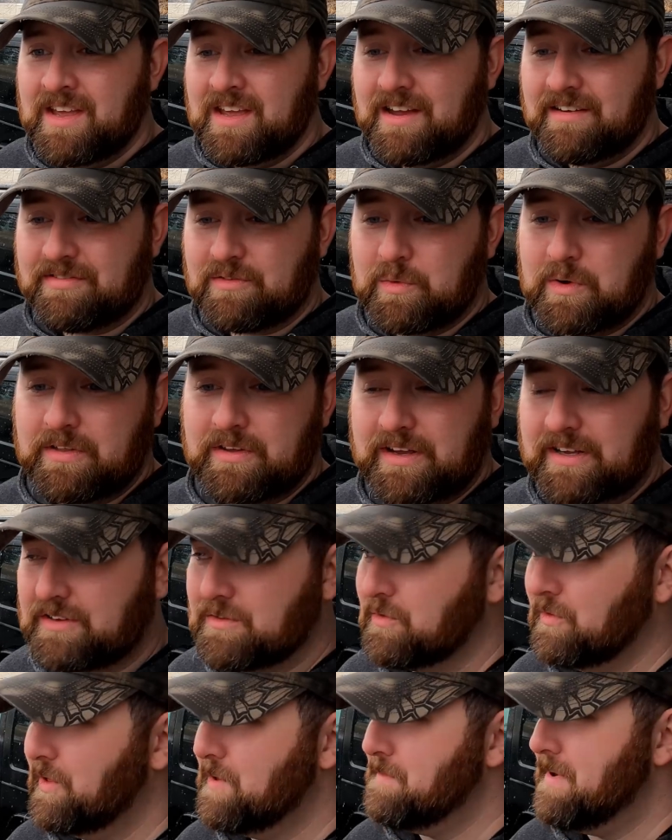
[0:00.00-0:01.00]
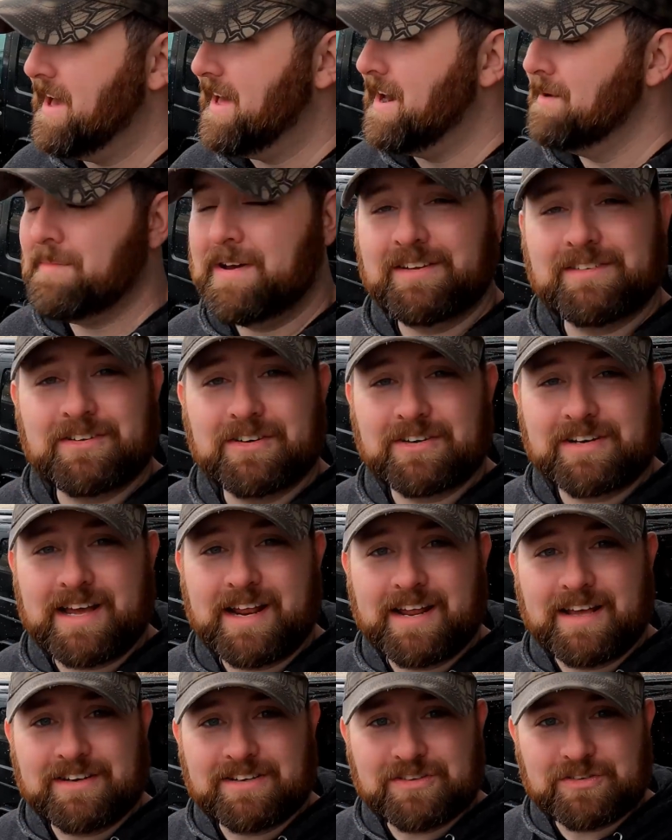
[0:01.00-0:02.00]
if the weather gets really bad, I might start
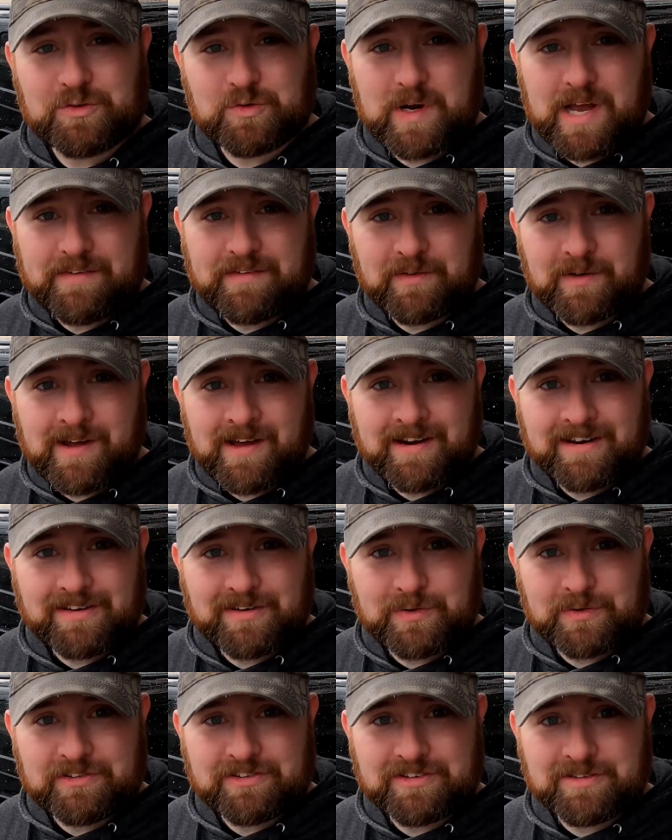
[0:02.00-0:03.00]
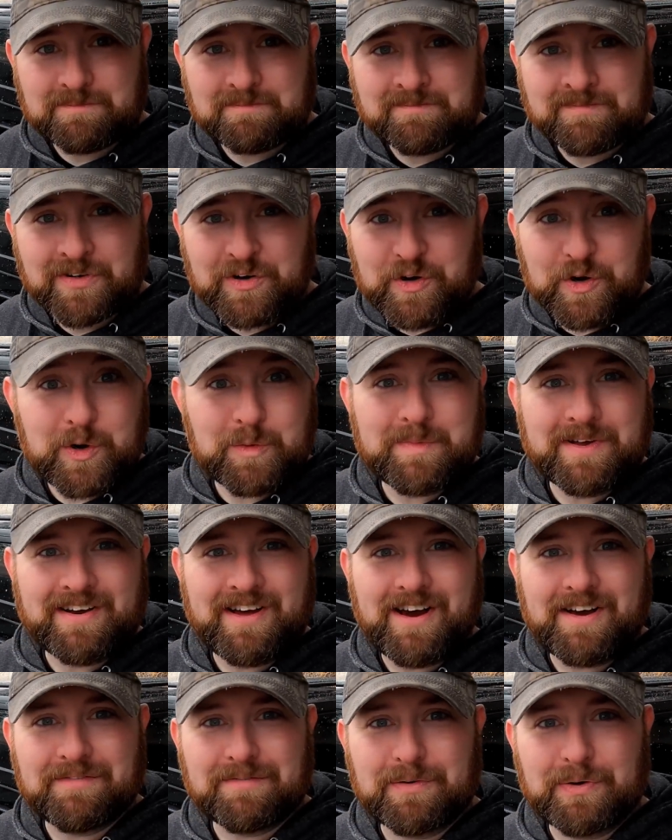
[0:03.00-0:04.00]
kind of just driving around and doing some urban
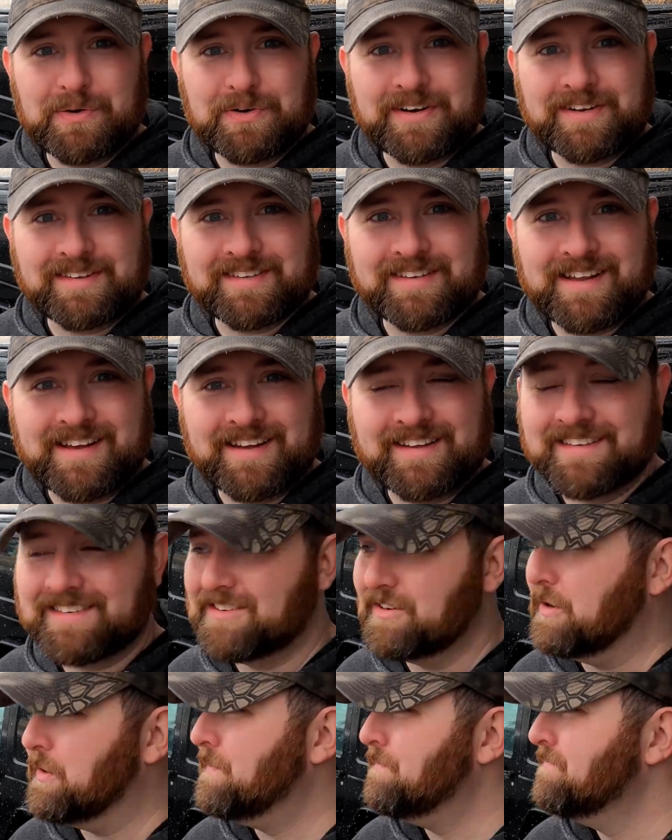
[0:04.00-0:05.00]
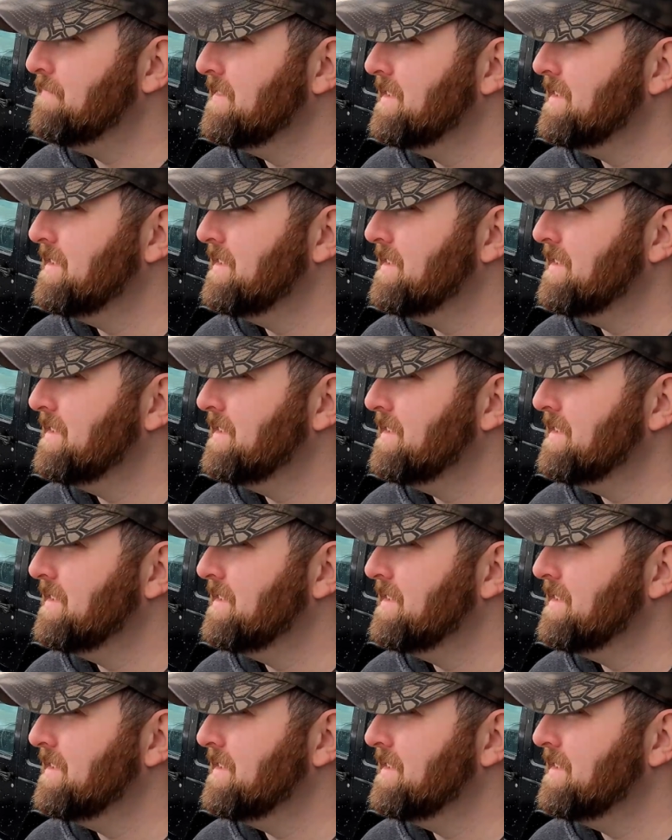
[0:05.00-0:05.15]
off-roading tonight. So